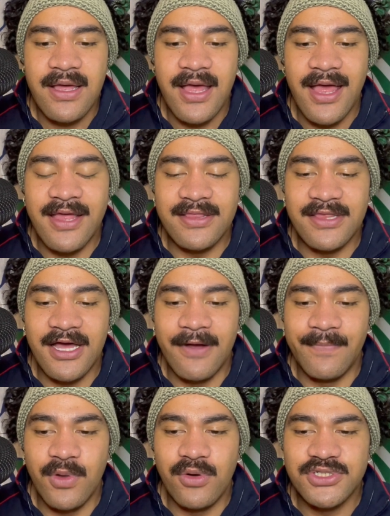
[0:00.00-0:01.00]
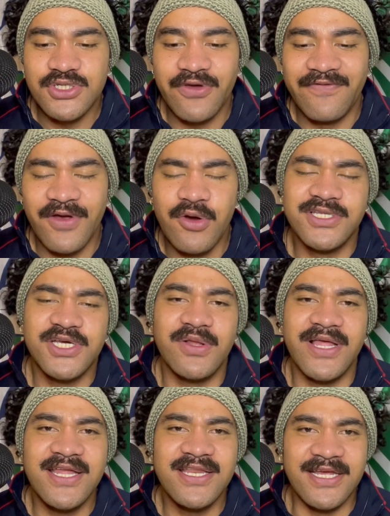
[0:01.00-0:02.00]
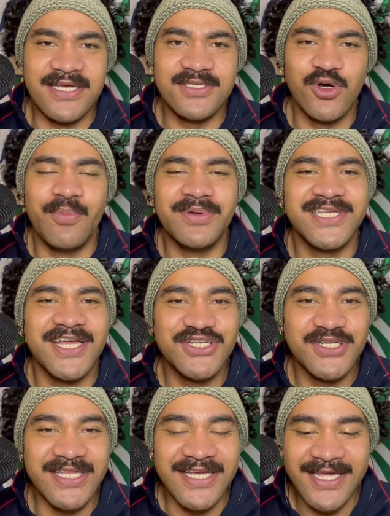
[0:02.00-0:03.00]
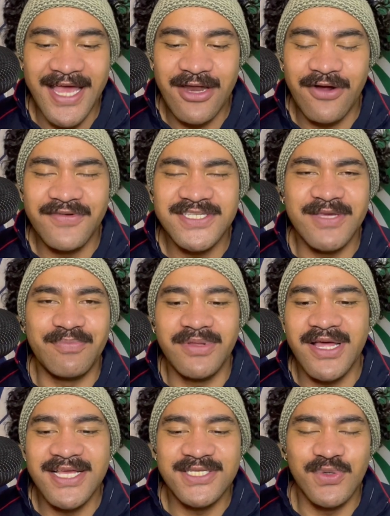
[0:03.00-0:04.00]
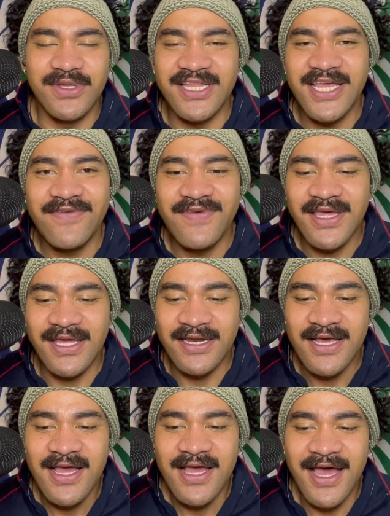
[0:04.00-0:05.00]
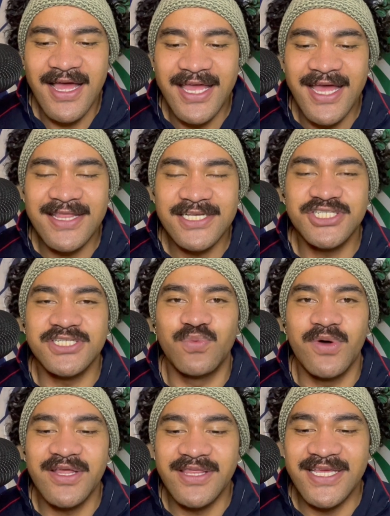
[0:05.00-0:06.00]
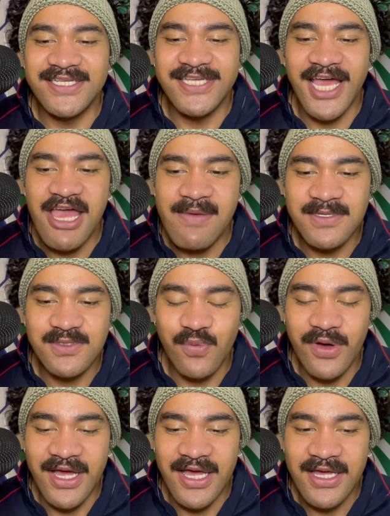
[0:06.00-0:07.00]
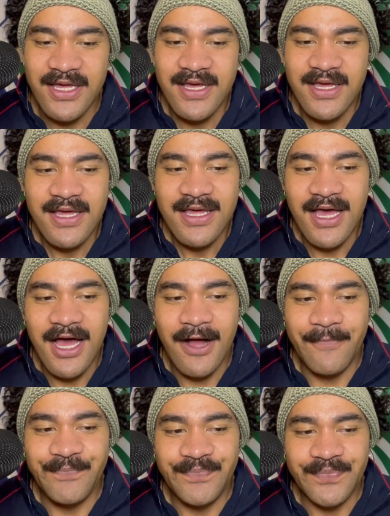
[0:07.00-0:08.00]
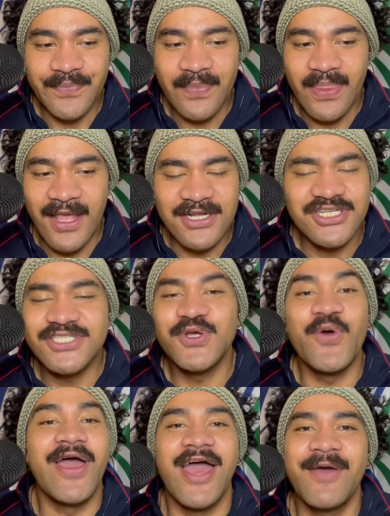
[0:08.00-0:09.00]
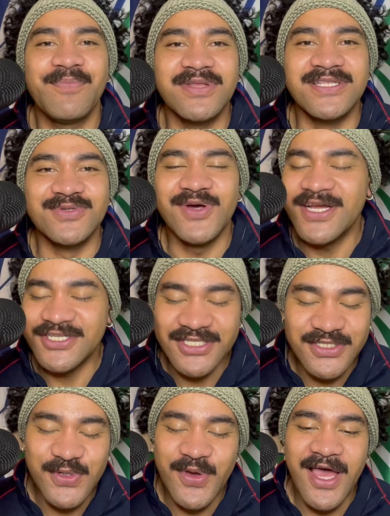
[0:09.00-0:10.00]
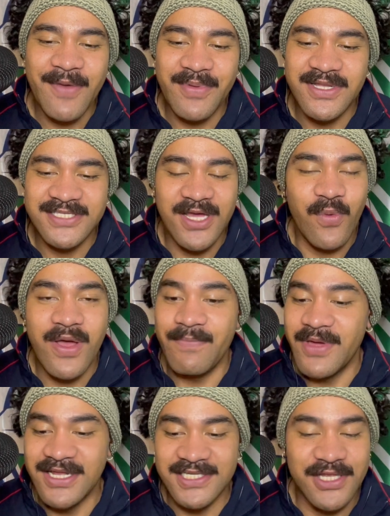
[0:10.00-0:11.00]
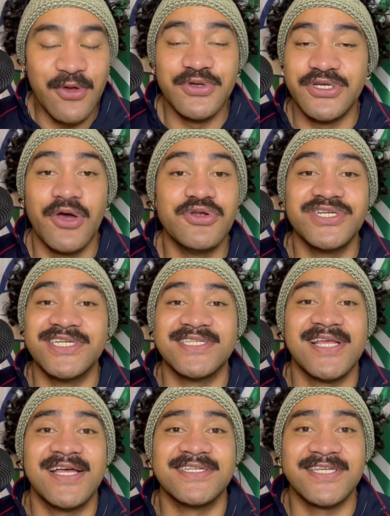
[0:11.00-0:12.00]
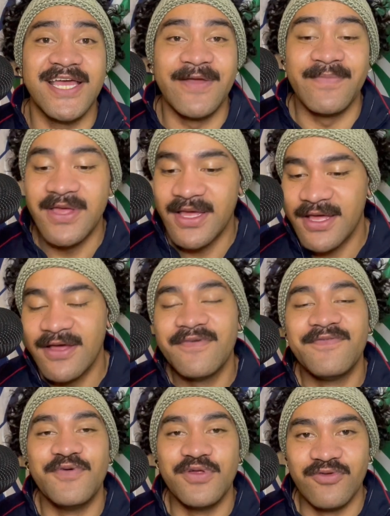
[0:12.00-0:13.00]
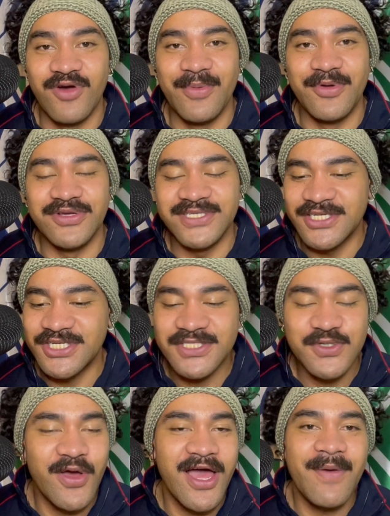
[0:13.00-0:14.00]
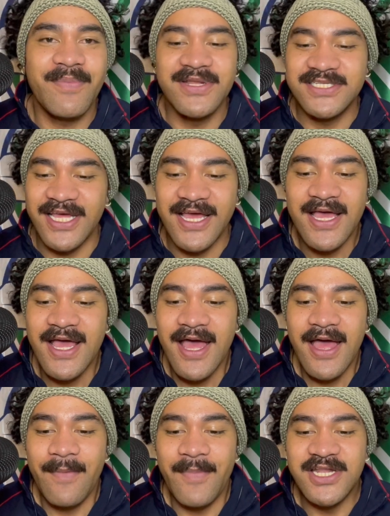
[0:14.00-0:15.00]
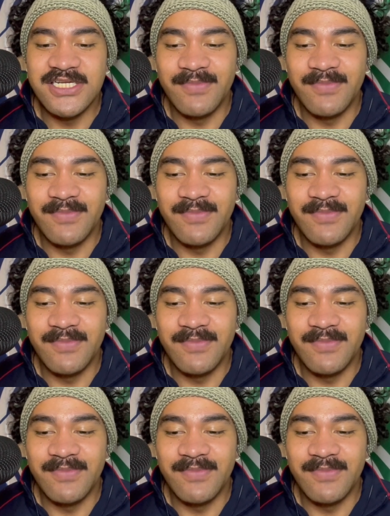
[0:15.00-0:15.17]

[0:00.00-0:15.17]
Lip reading: and also fairy tale endings, or potentially, and obviously players who are leaving. And again, this is just one of these games where it just so happens, right? It just so happens that Wayne Bennett's coaching his last game for the Rabbitohs. It just so happens that Benjamin